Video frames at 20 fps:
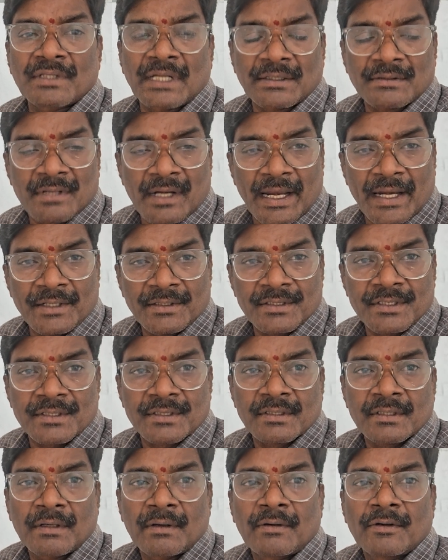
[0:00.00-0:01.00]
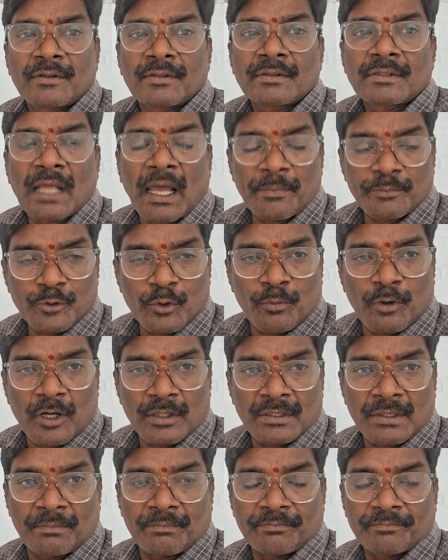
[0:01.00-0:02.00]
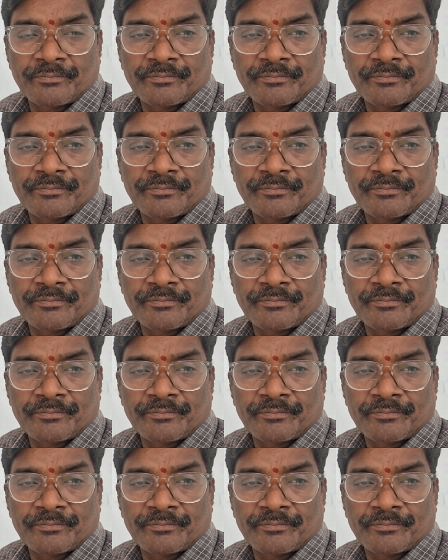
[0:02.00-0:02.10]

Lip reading: the trends top to bottom.